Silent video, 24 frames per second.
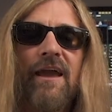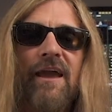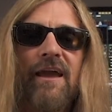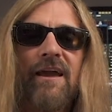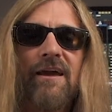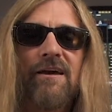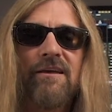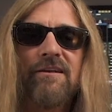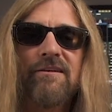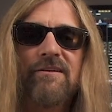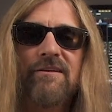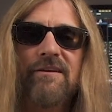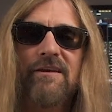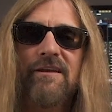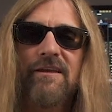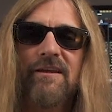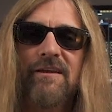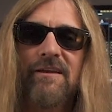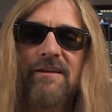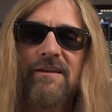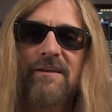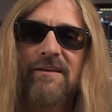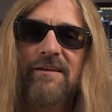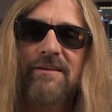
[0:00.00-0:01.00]
And
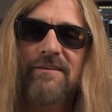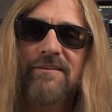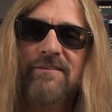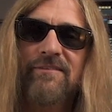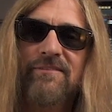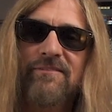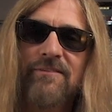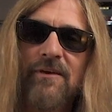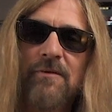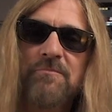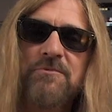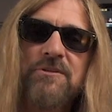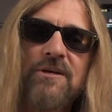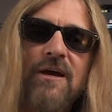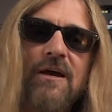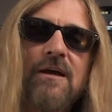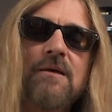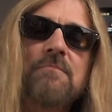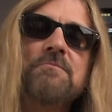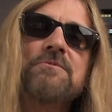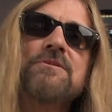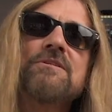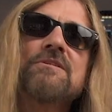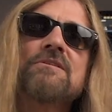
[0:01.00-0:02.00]

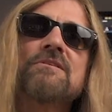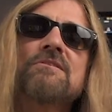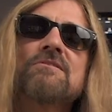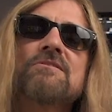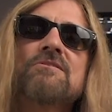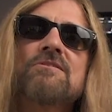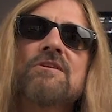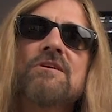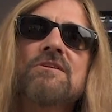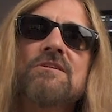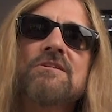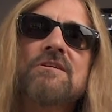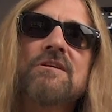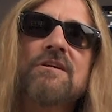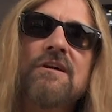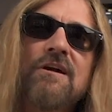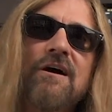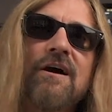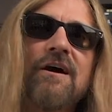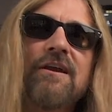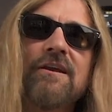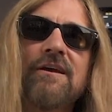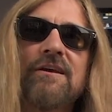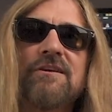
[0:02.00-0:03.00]
sometimes just
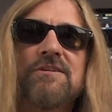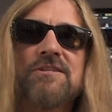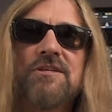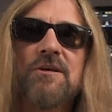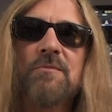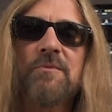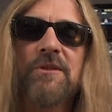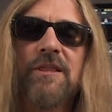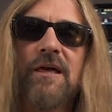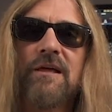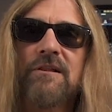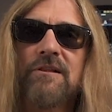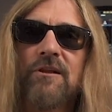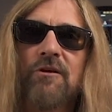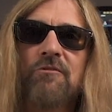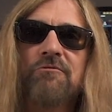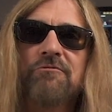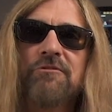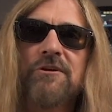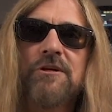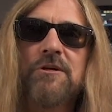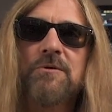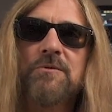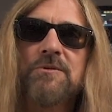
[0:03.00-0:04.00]
cutting some of that low
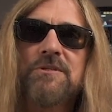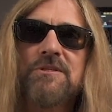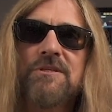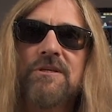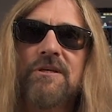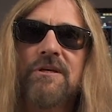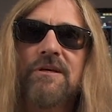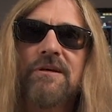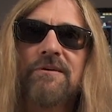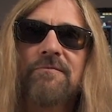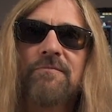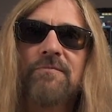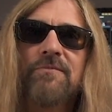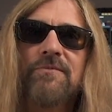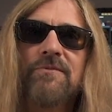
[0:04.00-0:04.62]
frequency,